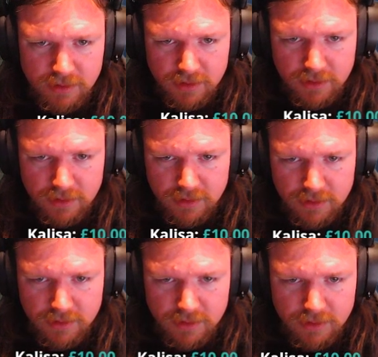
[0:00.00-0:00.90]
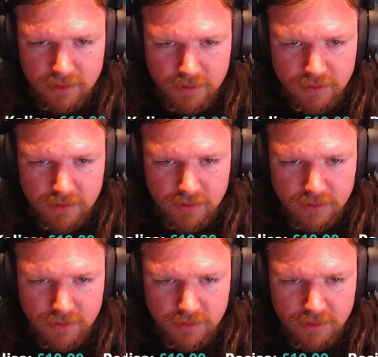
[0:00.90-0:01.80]

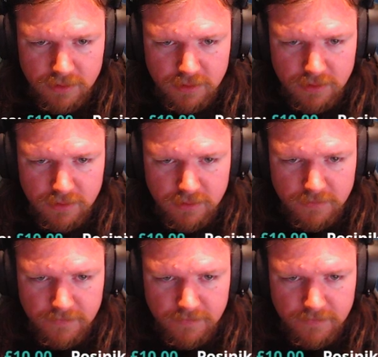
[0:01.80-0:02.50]
(no one is talking)